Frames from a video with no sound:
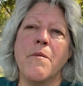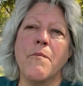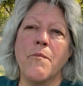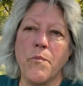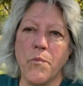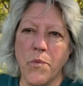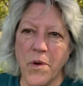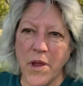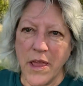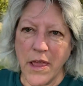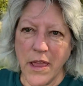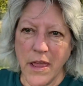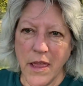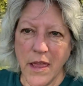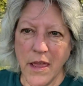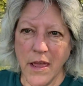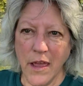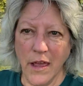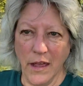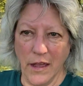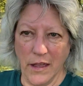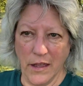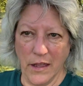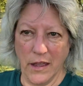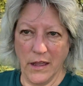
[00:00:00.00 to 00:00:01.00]
We
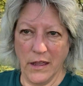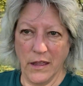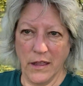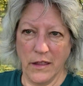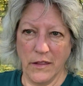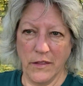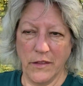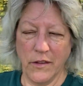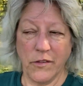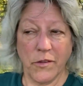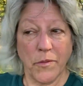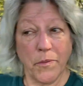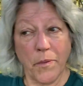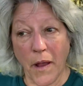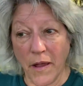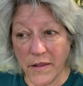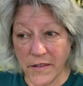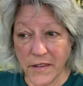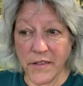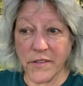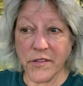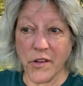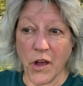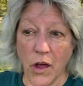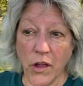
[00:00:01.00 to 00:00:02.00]
There's a
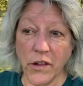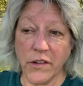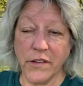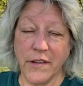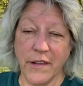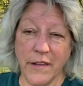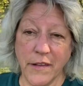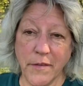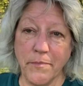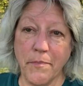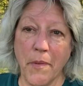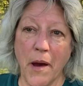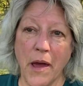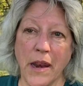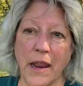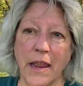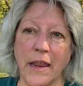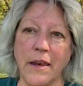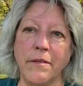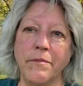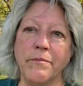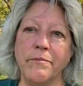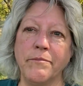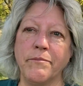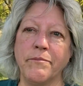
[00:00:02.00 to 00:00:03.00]
process called
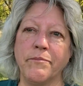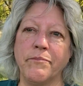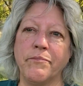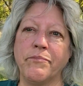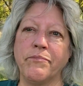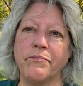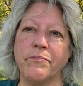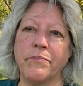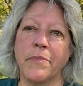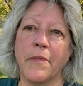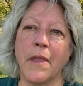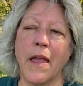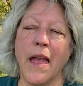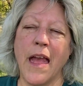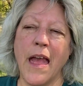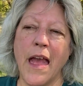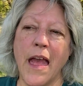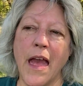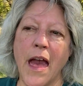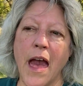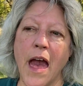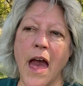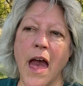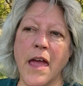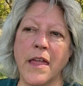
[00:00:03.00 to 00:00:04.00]
disbudding,
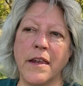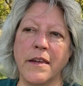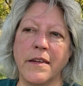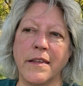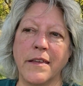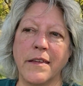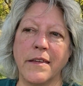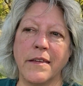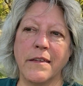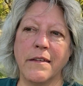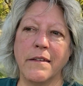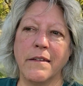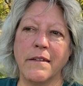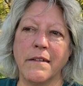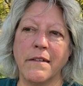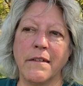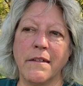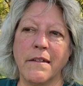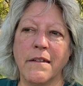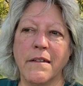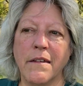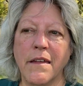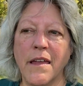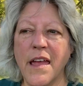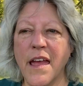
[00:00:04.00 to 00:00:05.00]
and
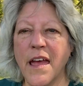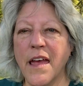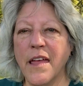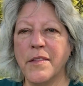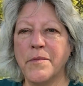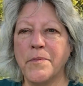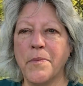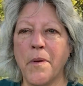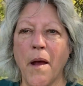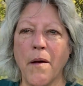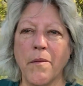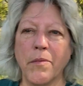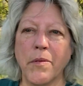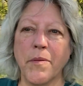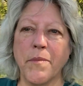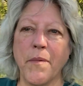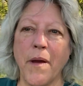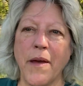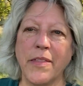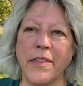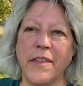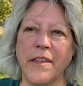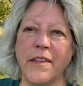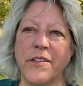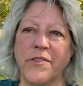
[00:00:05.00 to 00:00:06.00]
yeah, it's probably my
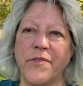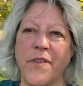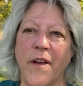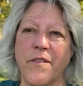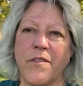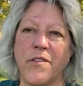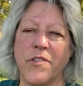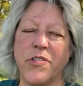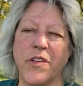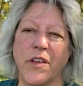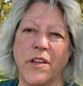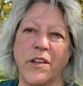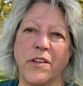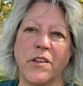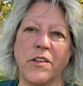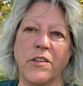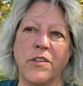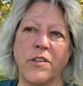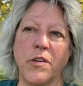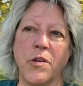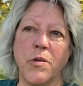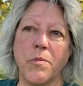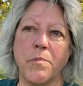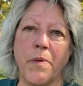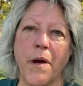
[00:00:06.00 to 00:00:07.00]
least favorite thing to
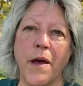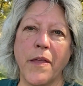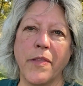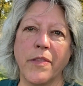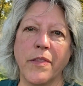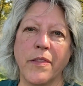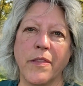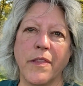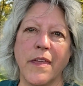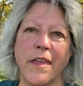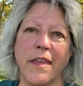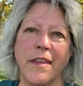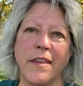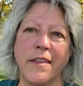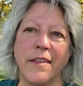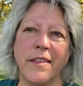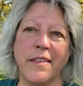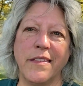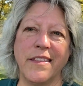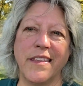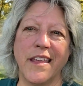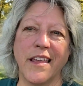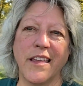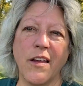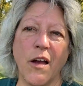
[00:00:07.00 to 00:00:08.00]
do, but
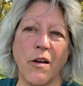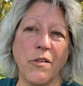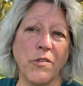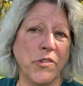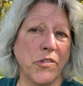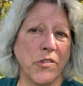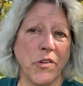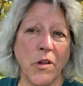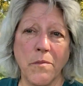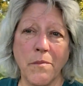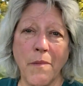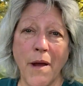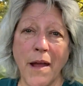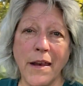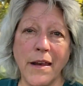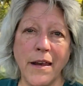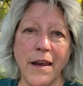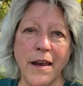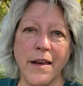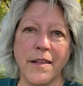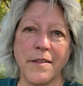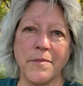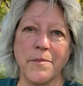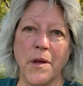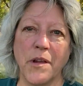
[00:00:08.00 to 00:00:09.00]
the goats don't mind it
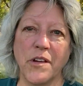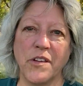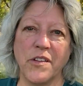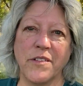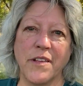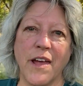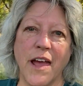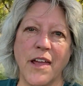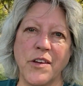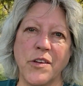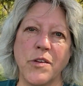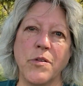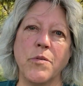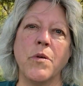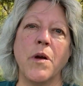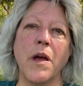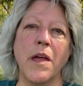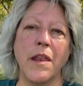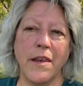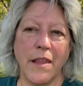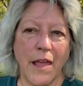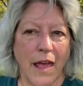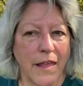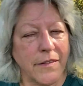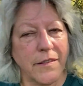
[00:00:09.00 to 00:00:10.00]
as much as I do,
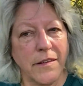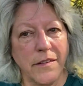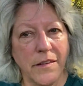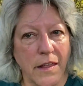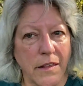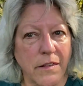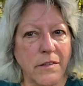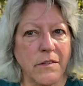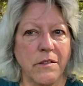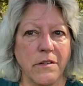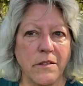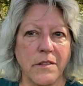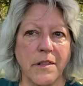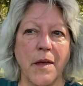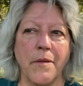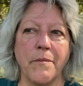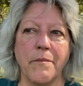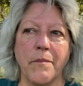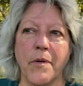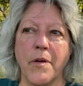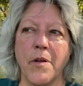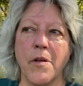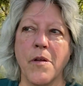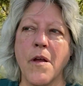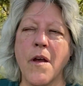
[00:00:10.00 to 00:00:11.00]
and yes, it does hurt them,
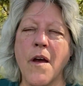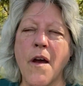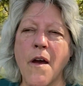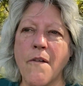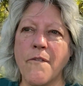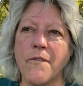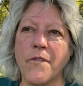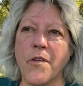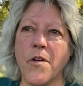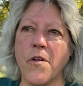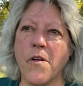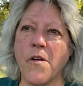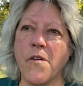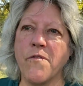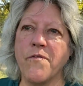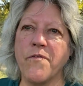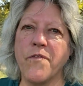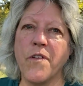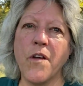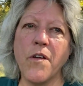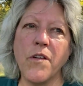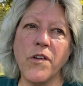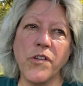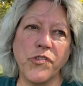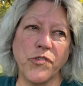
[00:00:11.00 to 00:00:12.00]
but for a
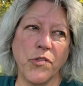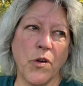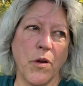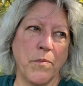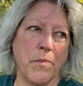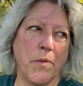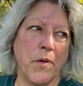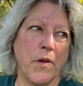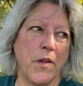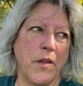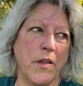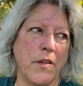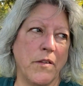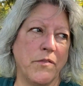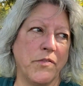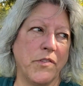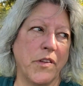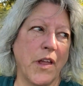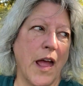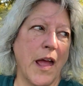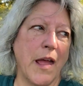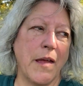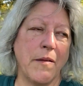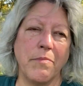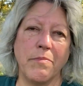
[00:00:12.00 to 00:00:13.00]
very short period of
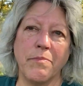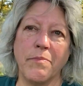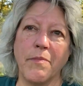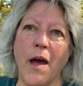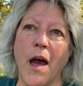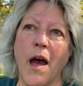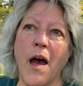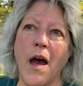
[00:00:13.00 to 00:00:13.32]
time,